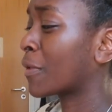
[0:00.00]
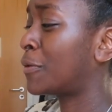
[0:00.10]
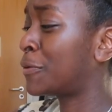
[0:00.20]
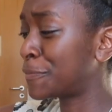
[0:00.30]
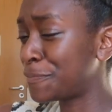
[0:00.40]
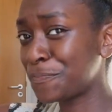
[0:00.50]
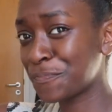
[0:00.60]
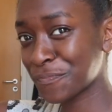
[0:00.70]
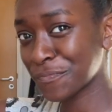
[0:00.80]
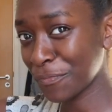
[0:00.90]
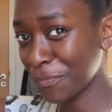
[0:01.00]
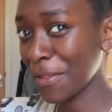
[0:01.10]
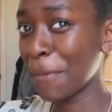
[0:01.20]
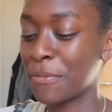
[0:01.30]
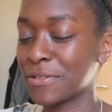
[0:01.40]
Oh, I'm
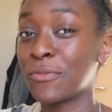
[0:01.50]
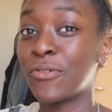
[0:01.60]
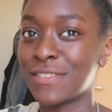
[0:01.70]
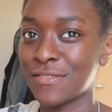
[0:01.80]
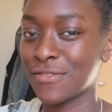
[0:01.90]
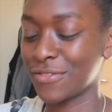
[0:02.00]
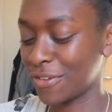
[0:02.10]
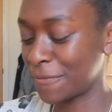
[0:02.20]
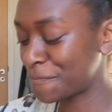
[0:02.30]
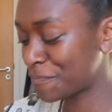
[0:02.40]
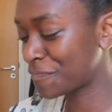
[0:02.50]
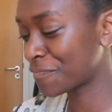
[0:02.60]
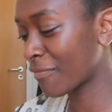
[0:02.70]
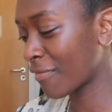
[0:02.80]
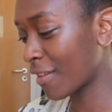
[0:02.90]
gonna put some hoisin sauce on.
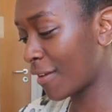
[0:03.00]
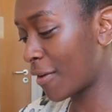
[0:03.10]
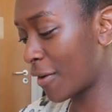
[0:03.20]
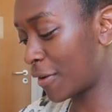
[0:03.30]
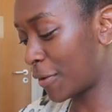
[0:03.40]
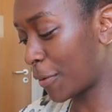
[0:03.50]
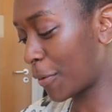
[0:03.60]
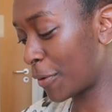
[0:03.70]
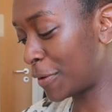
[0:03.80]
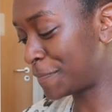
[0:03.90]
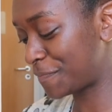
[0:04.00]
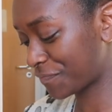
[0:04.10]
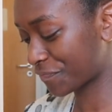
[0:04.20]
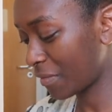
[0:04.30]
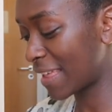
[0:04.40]
Whew.
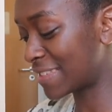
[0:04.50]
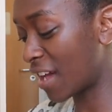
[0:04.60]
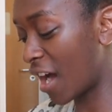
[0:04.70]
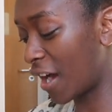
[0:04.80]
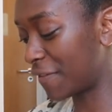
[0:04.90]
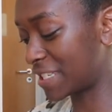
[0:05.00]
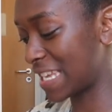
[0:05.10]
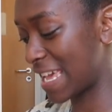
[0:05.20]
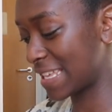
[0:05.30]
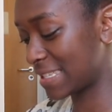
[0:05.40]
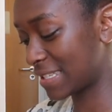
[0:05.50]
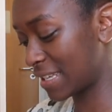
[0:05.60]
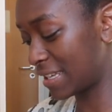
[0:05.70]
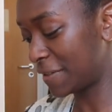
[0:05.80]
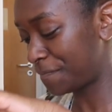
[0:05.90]
It's the aftertaste.
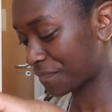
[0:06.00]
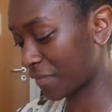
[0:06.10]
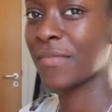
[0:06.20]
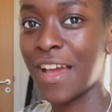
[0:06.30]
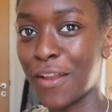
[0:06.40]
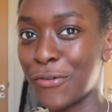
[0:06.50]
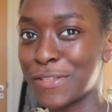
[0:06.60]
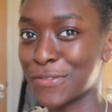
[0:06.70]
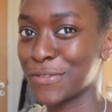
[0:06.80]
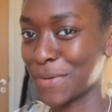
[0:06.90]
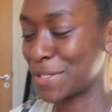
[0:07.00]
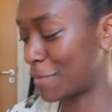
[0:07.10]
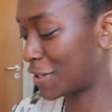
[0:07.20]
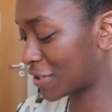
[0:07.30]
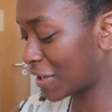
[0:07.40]
I love hoisin sauce way too
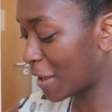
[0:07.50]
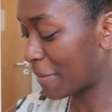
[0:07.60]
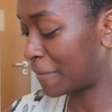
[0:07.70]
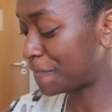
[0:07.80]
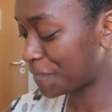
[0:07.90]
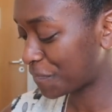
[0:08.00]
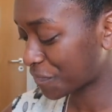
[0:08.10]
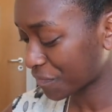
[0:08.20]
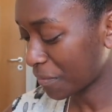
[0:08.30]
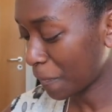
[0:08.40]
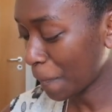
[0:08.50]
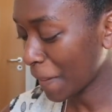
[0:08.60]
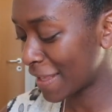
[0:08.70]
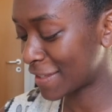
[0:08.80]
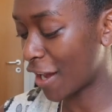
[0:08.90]
much. Yeah.
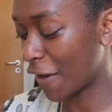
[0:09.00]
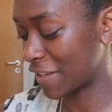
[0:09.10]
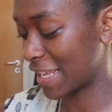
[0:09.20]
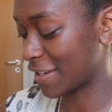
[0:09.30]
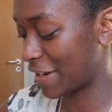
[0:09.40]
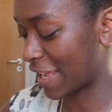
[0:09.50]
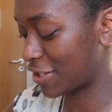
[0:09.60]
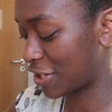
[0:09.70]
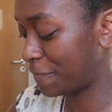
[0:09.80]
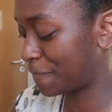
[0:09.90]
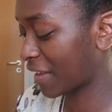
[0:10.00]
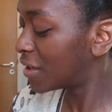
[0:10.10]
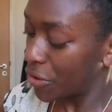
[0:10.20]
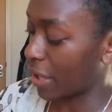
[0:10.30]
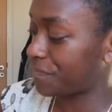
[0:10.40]
It's the aftertaste that really gets you.
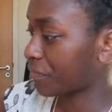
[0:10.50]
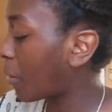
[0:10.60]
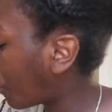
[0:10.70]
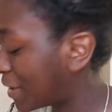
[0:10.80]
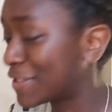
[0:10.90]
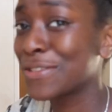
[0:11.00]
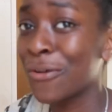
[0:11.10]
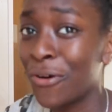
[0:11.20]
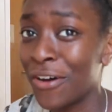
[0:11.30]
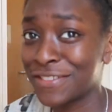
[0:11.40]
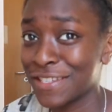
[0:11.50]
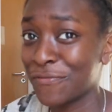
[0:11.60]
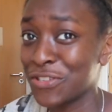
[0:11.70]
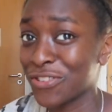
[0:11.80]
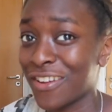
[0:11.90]
It's so hot. I just
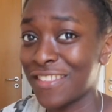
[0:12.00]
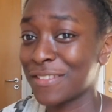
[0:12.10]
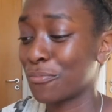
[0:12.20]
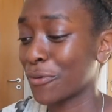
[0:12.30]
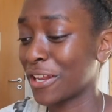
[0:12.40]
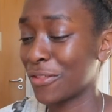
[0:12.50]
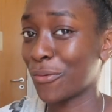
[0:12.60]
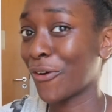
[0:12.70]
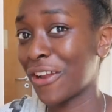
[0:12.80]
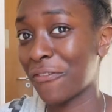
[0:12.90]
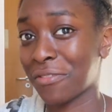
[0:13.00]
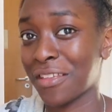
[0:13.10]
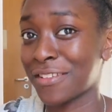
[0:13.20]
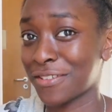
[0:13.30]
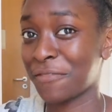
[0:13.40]
finished cooking, boiling the water and
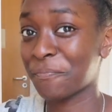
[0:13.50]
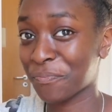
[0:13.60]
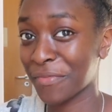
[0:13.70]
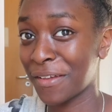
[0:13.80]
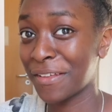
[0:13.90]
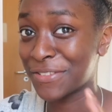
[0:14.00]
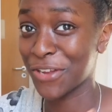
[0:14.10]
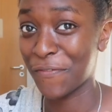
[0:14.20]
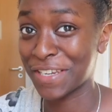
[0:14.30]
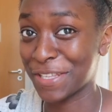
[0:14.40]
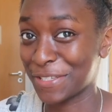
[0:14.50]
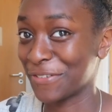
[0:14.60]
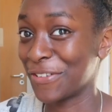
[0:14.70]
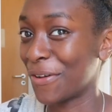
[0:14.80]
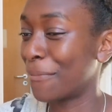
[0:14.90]
everything, so sorry if I take too
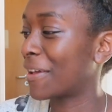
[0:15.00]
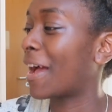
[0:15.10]
long, but